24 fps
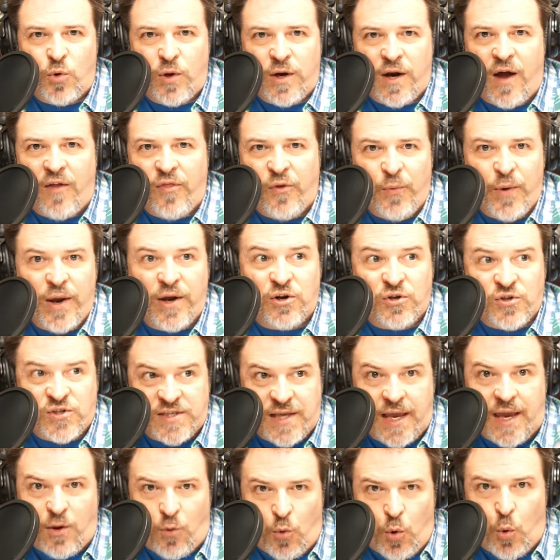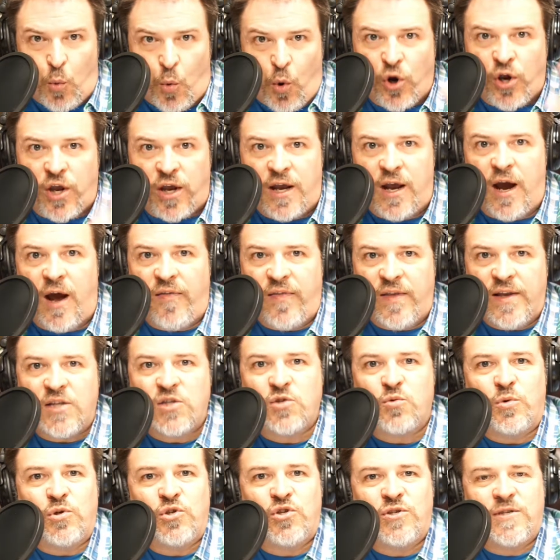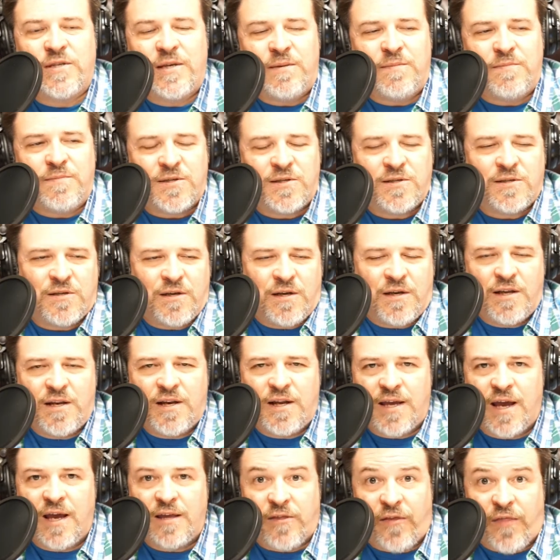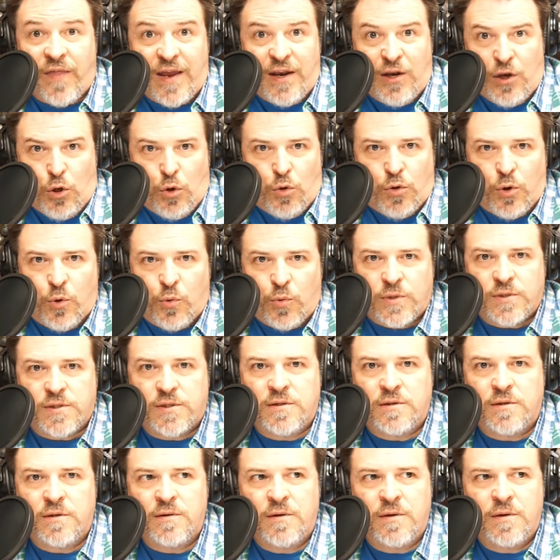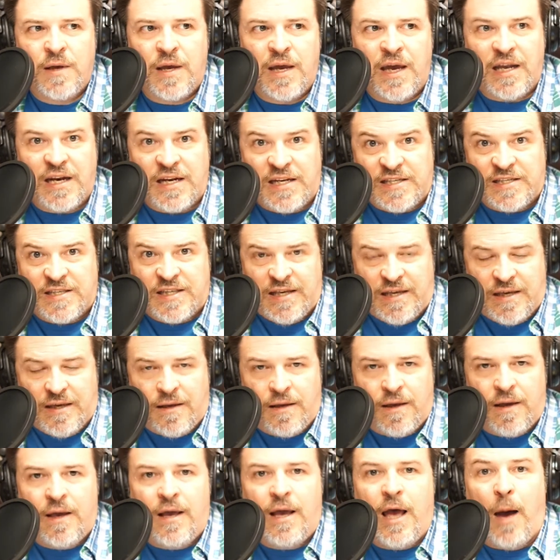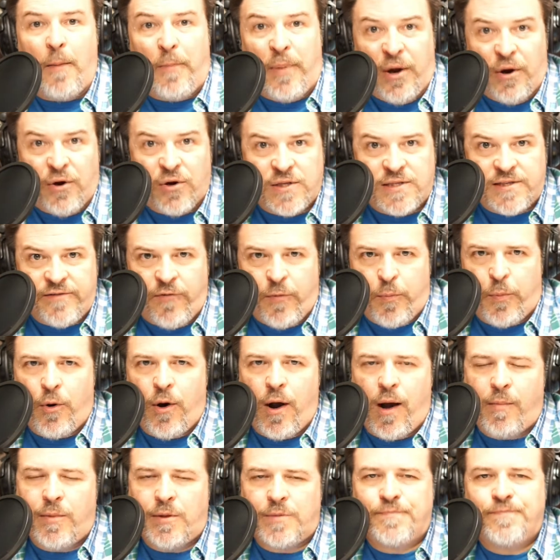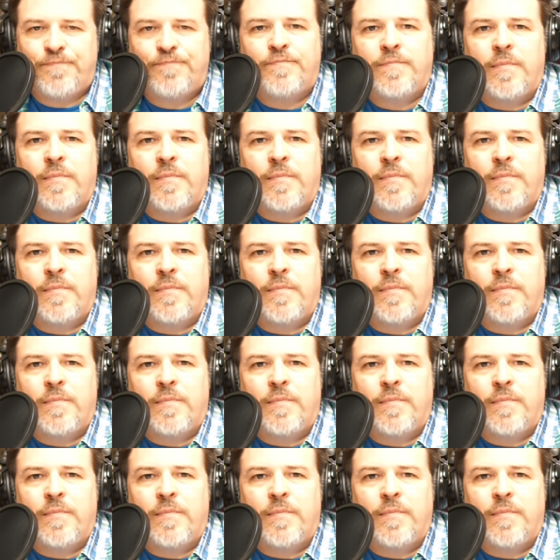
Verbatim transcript: went on the record saying we're working on this, which seems to indicate that they knew there was at least the appearance of a problem.